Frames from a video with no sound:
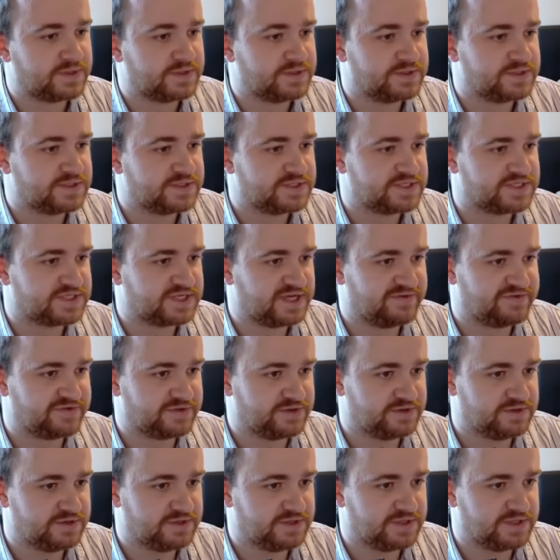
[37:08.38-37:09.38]

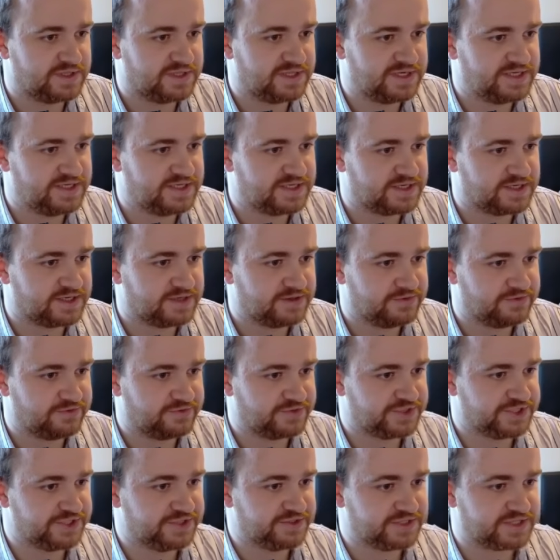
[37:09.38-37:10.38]
7, leader,
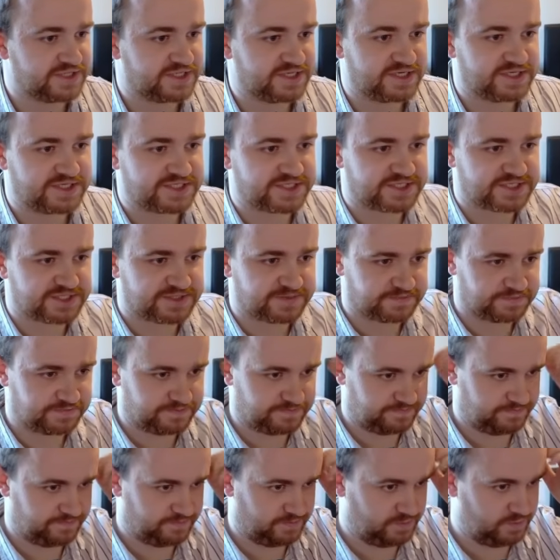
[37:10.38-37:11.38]
reduce this.
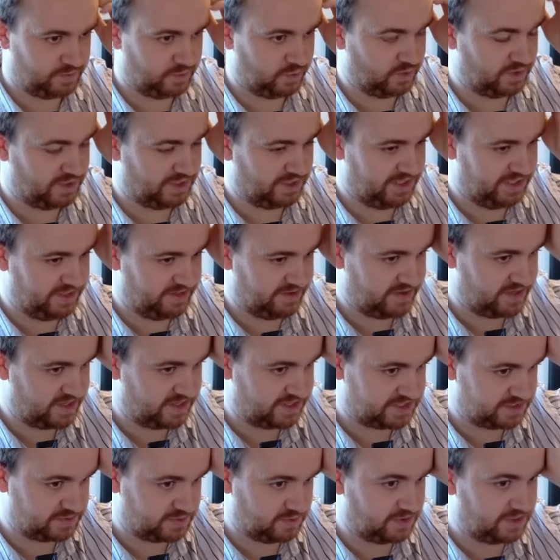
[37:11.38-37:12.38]
We'll clear
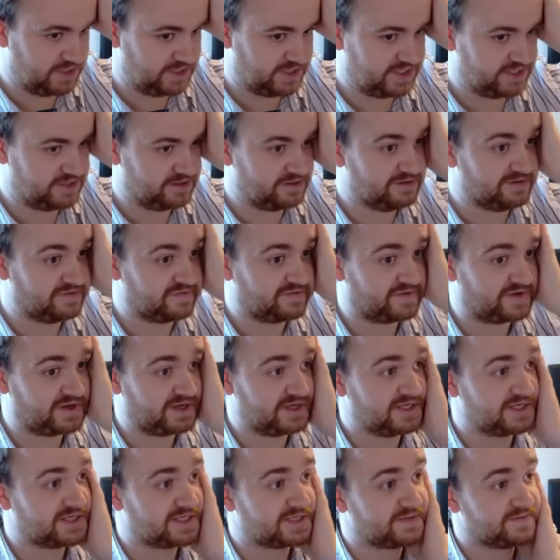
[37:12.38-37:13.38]
this. We'll clear the Lafitte.